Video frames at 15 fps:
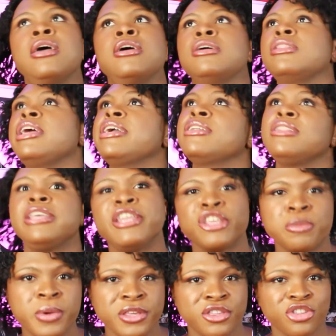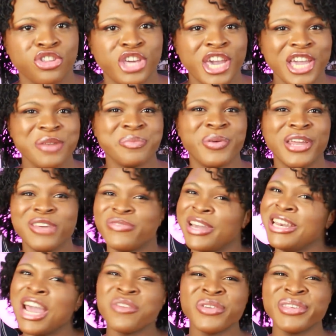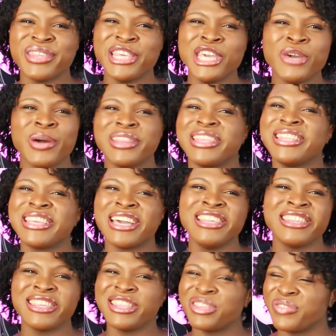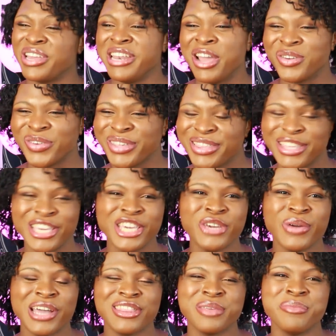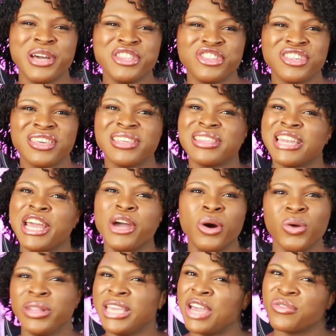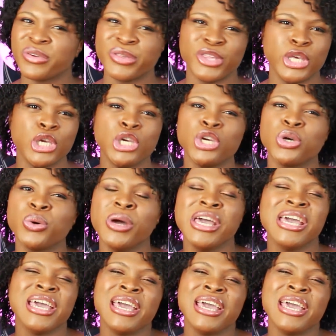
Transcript: like an elitist piece of shit, but if I never see you at the dungeons, if I never see you at the munches, and I only ever see you